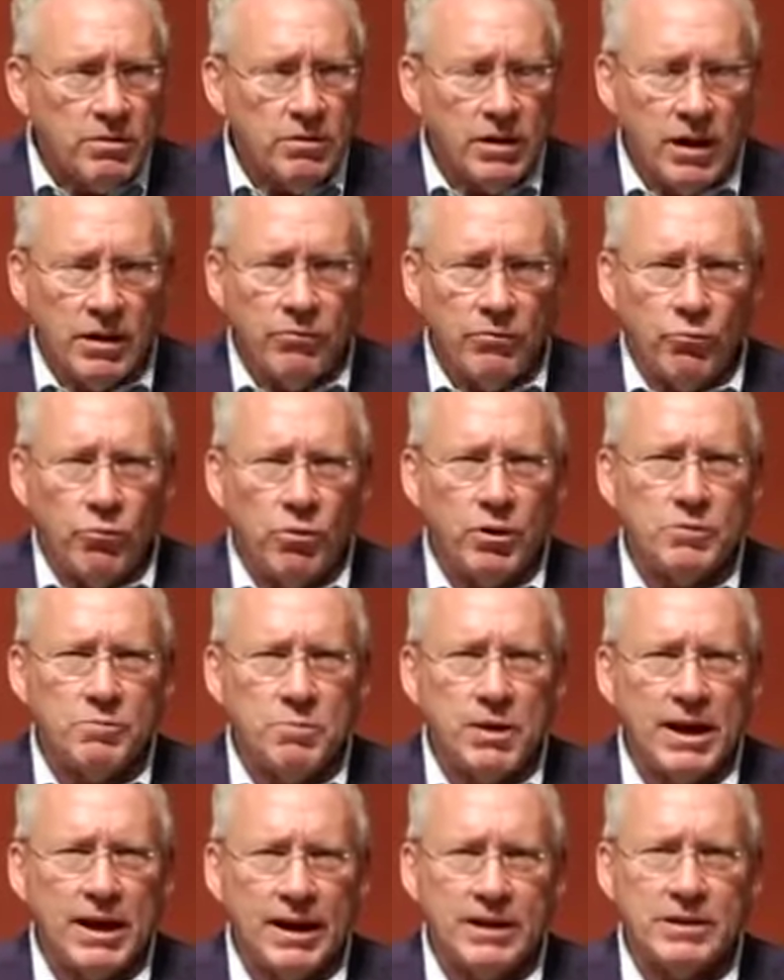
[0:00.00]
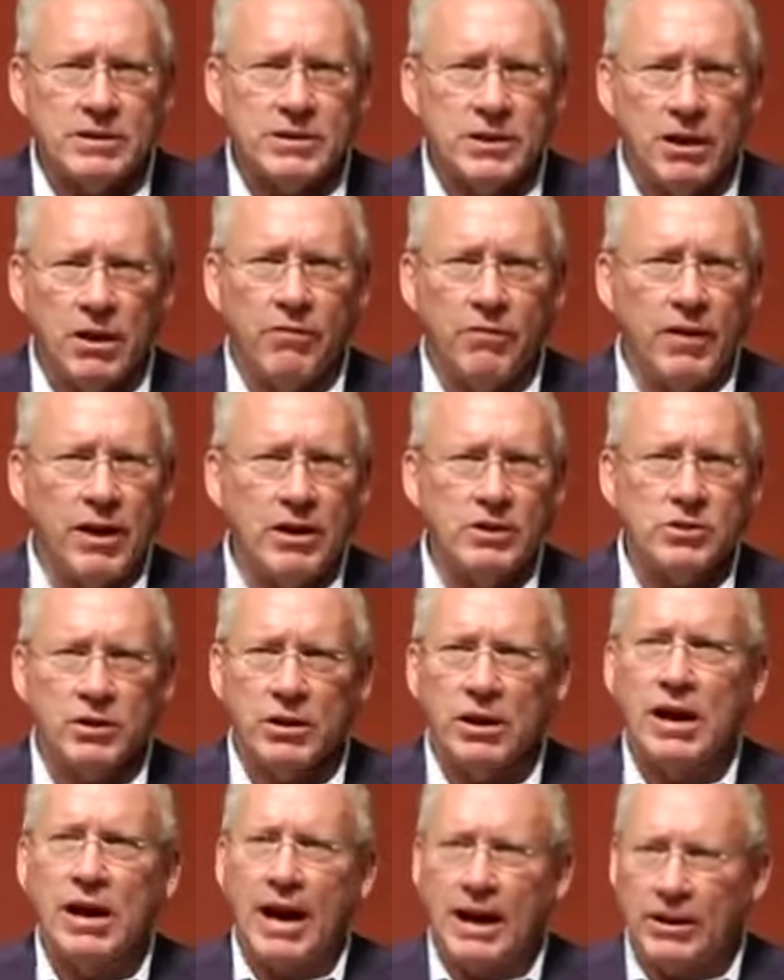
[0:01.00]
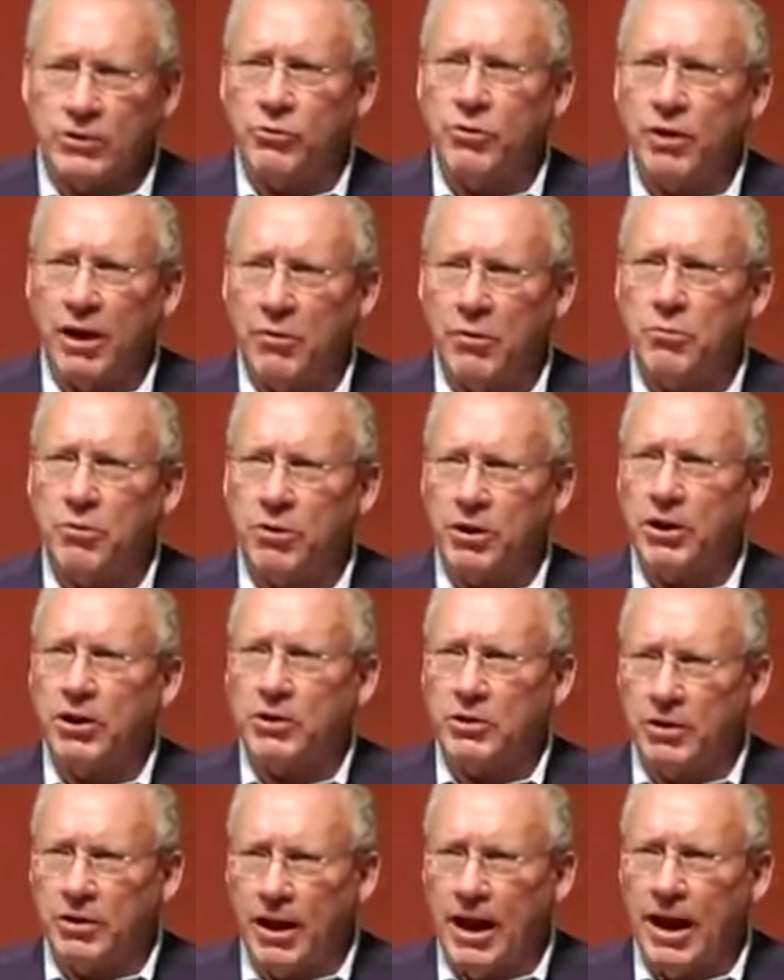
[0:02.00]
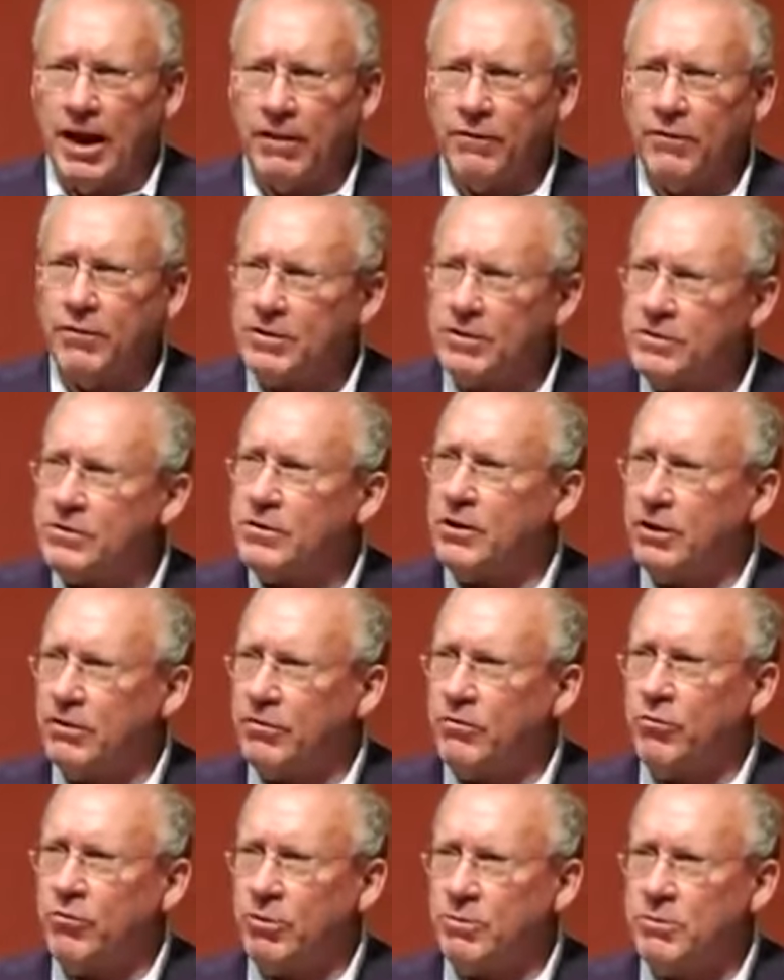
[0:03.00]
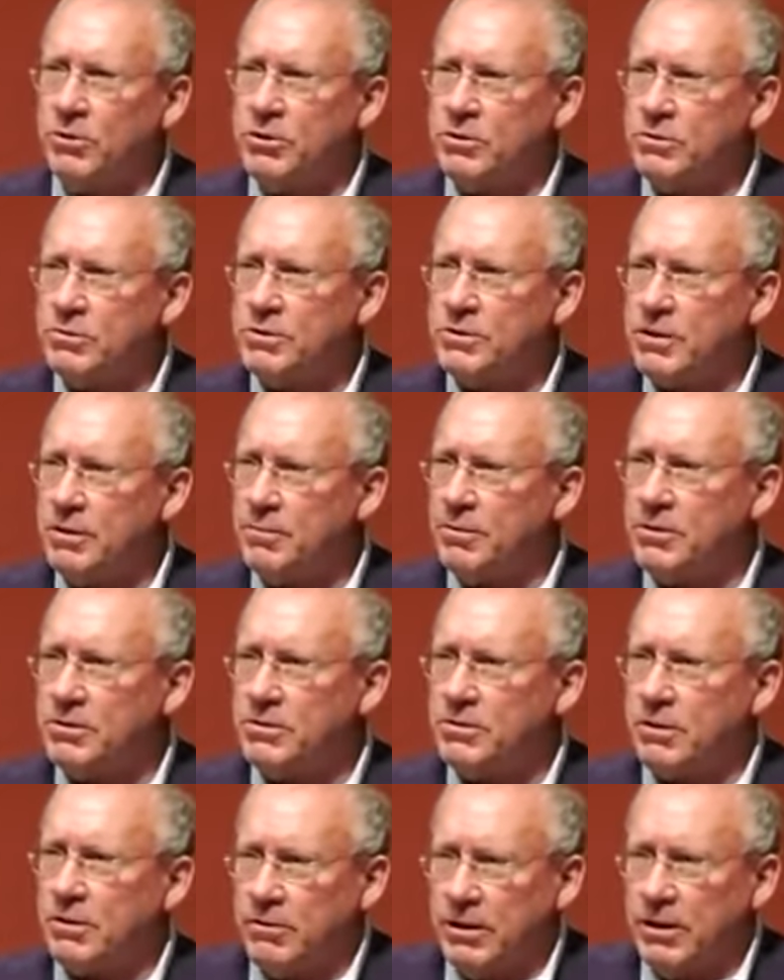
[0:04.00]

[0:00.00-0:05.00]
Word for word: That what's beyond salvation, God's great work in your life is to conform you to His image.